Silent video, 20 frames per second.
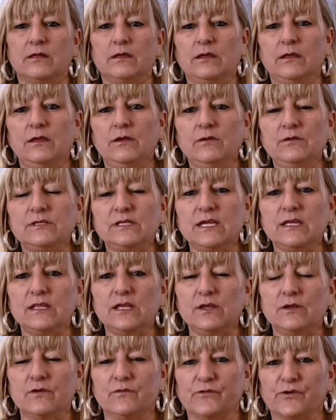using the
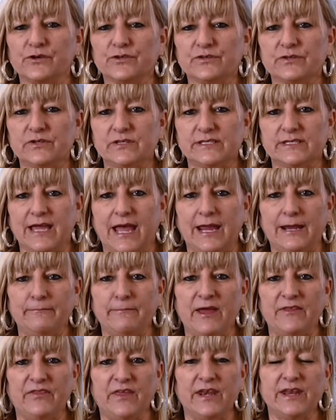universal design
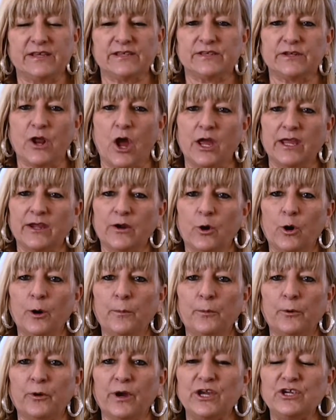method is an
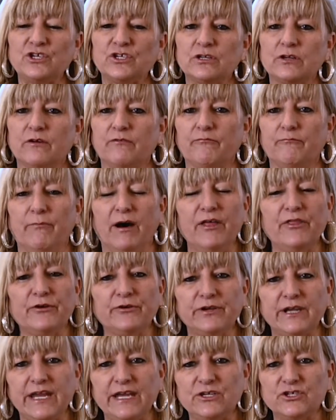incorporation of Mother
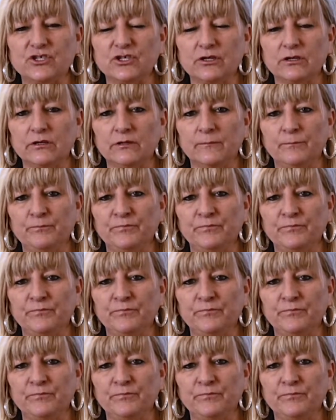Nature